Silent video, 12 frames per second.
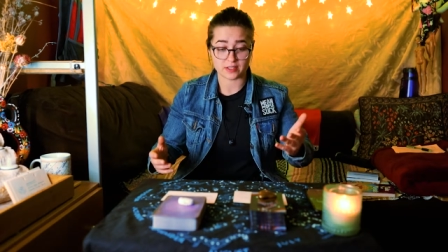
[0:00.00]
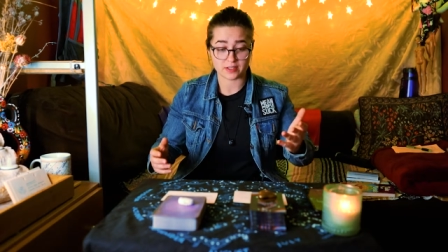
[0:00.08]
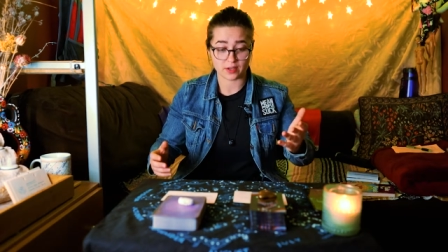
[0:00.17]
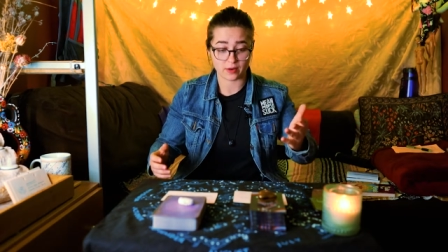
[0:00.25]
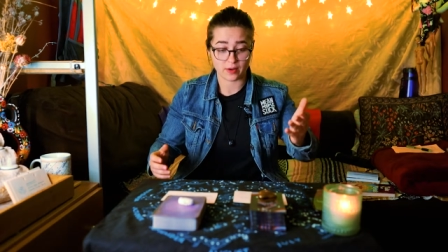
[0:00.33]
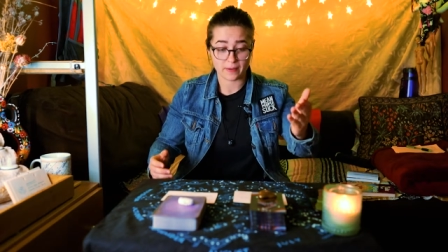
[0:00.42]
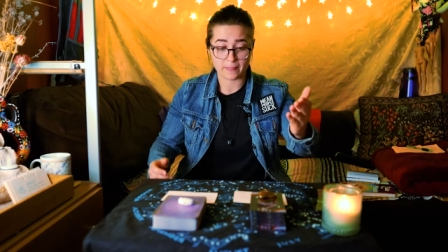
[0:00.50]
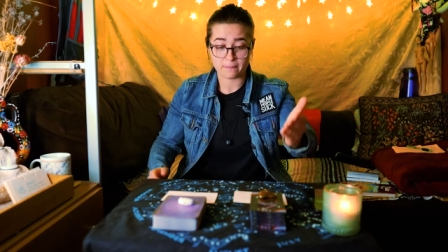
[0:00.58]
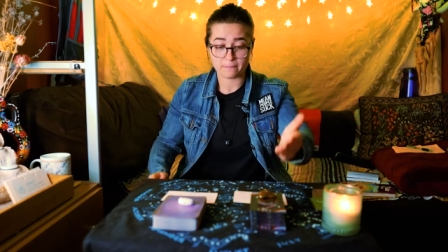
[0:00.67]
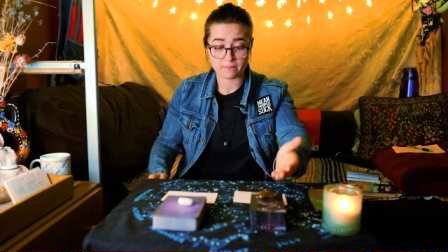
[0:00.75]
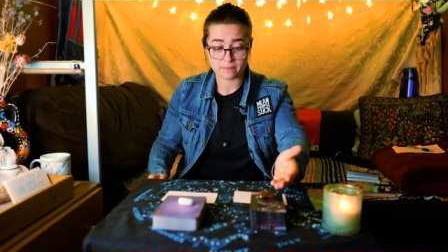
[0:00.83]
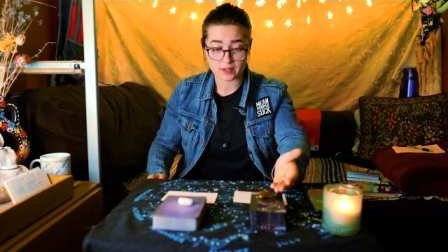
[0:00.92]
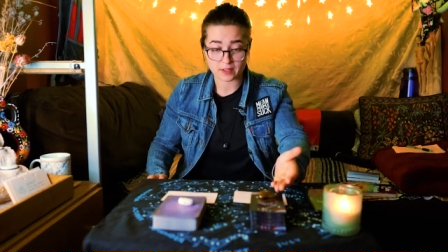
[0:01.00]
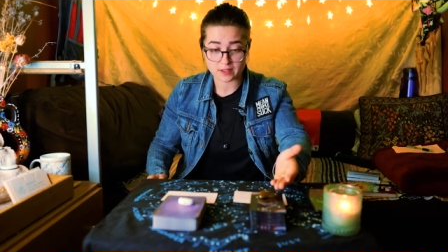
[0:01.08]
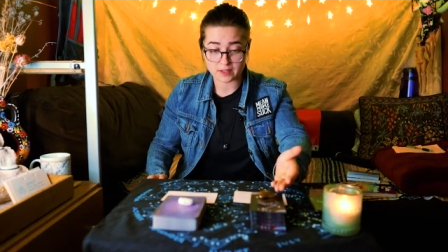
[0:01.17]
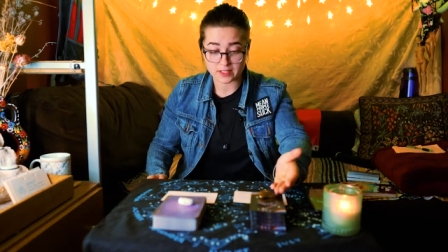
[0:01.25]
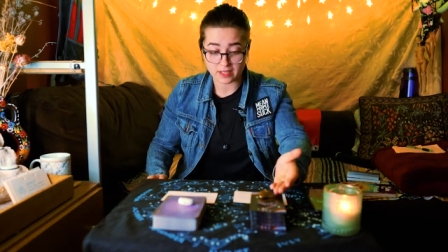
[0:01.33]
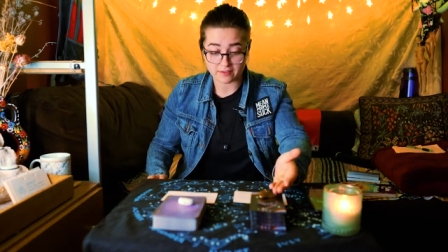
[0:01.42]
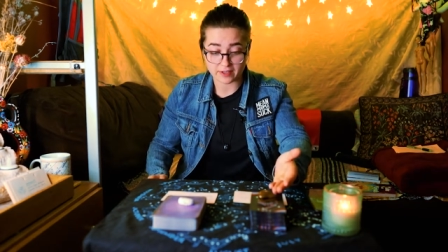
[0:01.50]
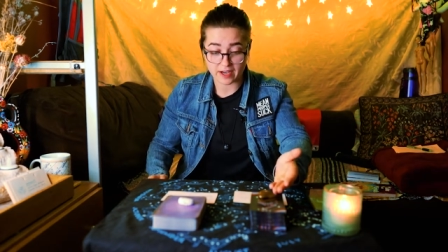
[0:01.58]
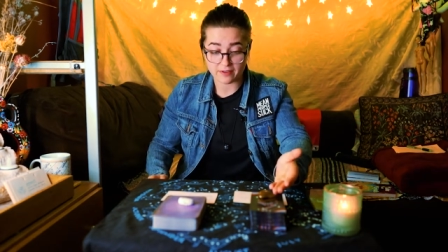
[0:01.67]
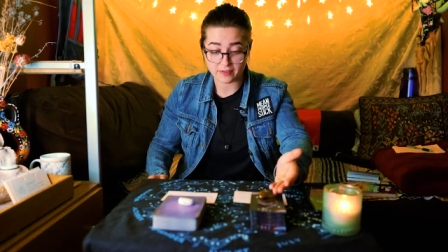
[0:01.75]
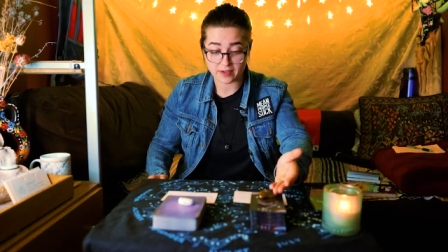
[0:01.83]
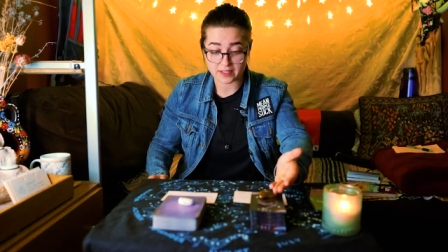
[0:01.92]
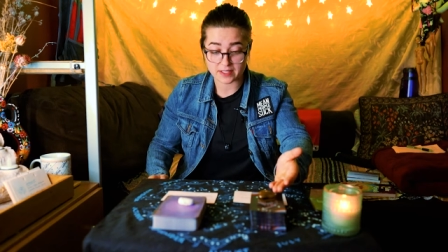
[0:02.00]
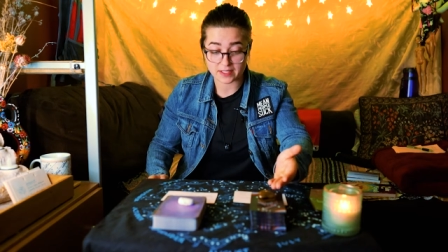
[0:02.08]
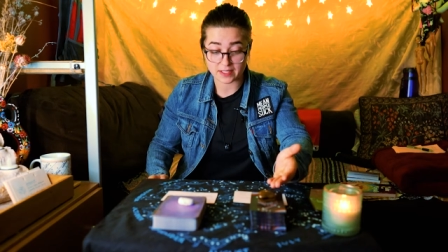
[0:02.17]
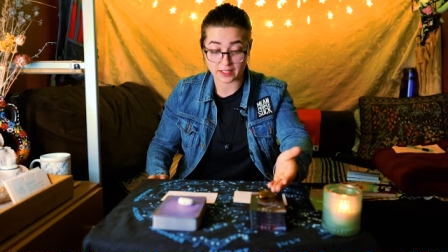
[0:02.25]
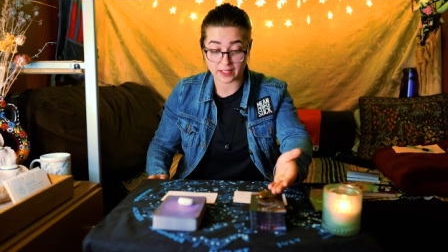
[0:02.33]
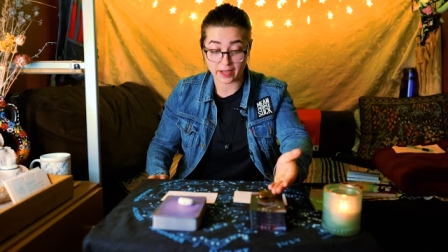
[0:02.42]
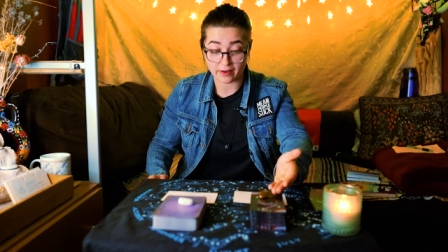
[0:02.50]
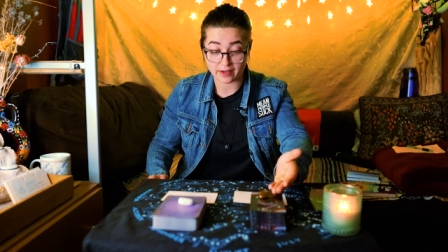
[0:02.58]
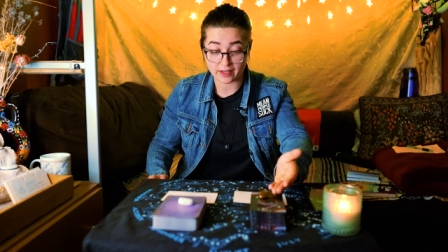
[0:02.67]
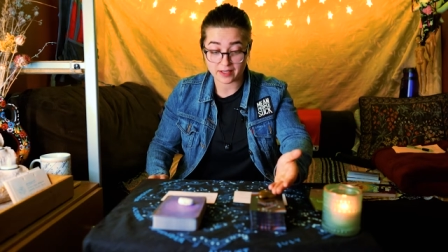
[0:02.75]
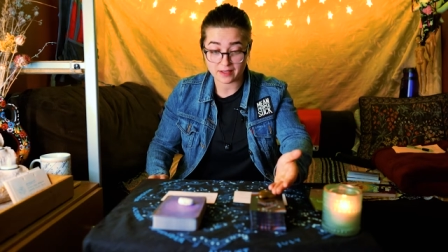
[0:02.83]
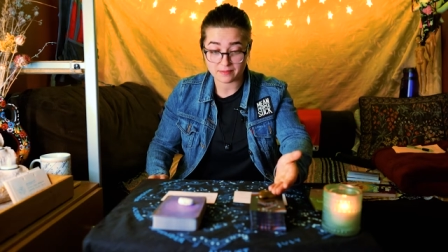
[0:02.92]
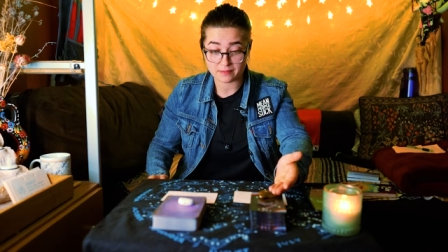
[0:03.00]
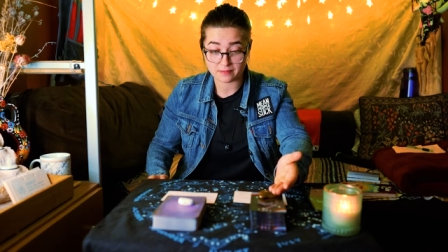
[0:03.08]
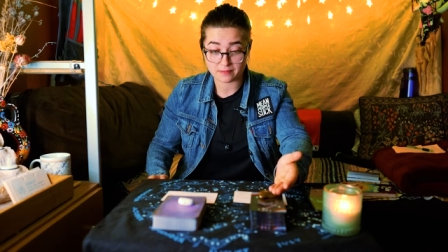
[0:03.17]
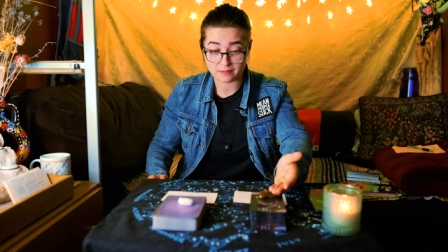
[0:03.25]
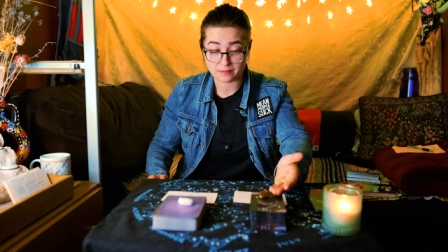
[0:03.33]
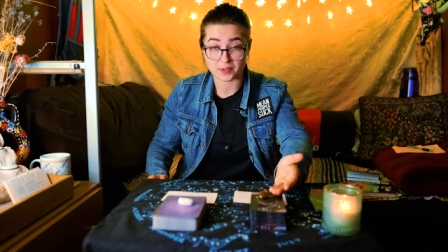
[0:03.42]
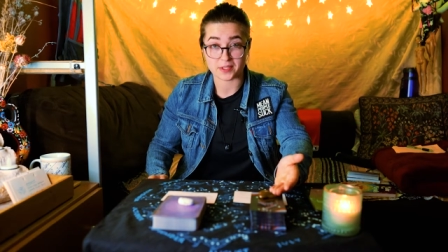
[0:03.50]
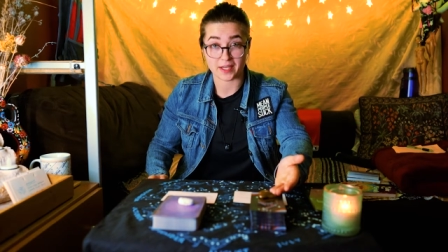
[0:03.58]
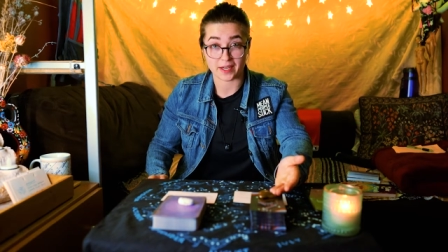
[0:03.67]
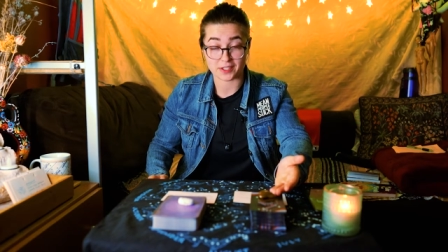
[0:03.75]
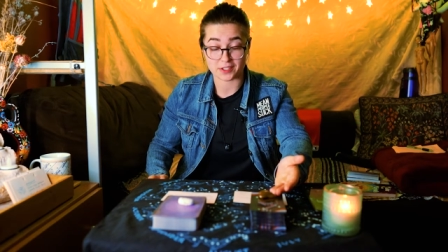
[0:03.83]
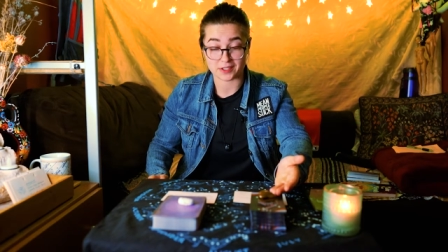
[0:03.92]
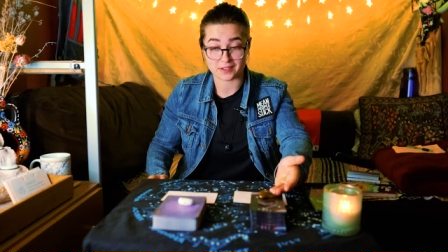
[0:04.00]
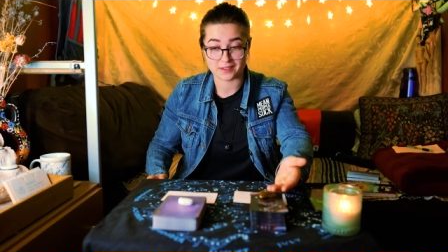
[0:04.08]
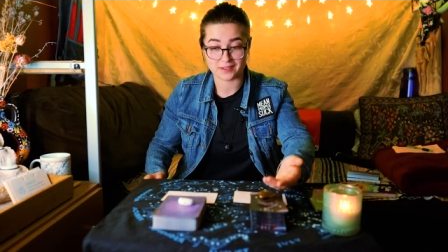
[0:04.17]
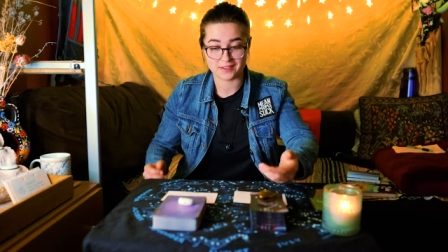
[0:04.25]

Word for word: So self-confidence, clarity, protection,